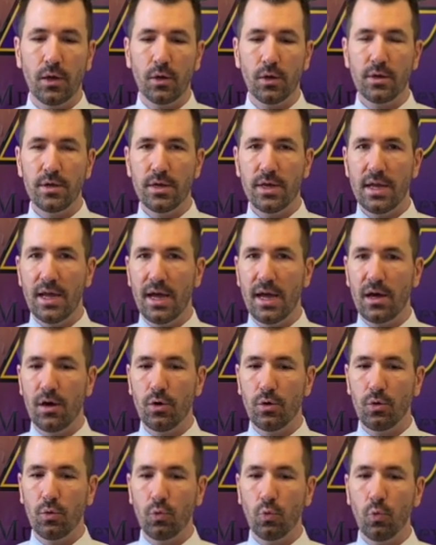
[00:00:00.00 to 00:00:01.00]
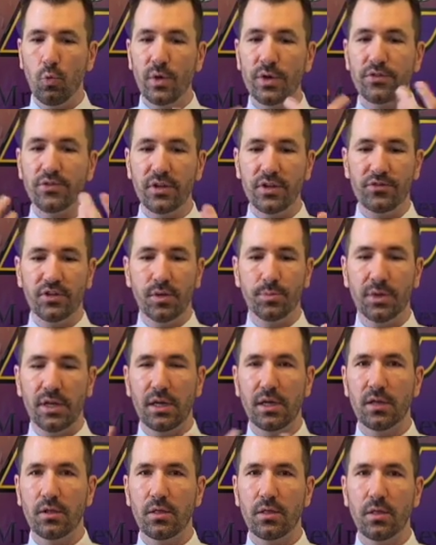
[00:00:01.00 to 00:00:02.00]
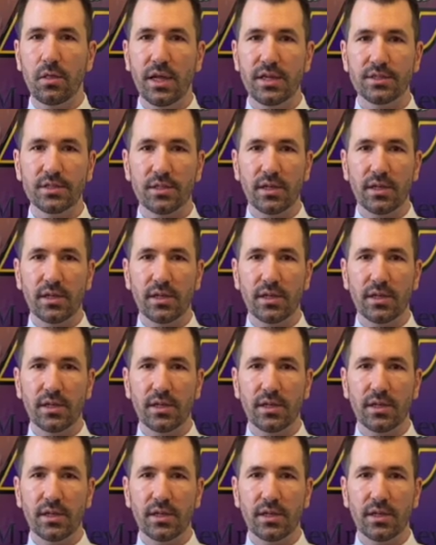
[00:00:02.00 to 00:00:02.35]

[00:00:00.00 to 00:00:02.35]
Now, with CCP, let's